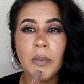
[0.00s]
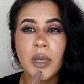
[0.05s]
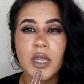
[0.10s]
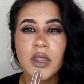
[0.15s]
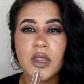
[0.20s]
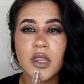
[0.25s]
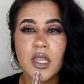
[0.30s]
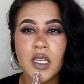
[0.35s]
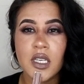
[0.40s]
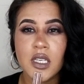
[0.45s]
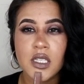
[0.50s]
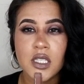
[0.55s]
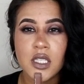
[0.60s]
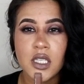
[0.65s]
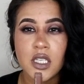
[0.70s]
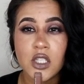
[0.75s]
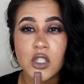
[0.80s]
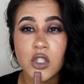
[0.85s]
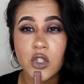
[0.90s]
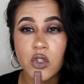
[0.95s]
But this
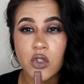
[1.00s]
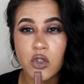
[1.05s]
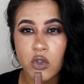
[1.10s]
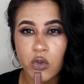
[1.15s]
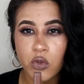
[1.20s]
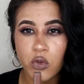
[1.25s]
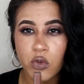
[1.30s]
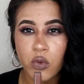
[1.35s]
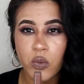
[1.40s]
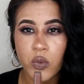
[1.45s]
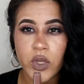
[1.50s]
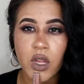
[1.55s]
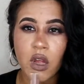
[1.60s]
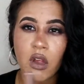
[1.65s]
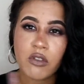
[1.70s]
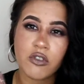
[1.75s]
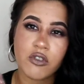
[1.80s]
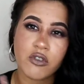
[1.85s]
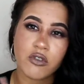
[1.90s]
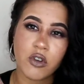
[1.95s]
is nude
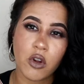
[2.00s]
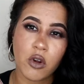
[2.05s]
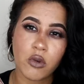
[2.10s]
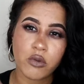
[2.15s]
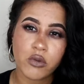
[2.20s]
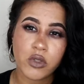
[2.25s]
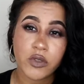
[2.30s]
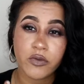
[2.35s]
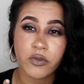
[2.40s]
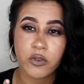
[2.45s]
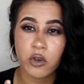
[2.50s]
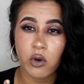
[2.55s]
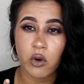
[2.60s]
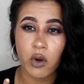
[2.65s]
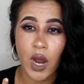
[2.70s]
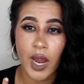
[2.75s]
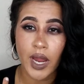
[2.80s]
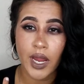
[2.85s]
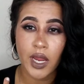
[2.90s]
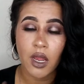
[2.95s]
with undertones of
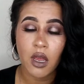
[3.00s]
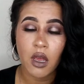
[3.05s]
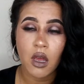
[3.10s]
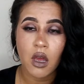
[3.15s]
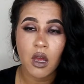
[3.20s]
gray.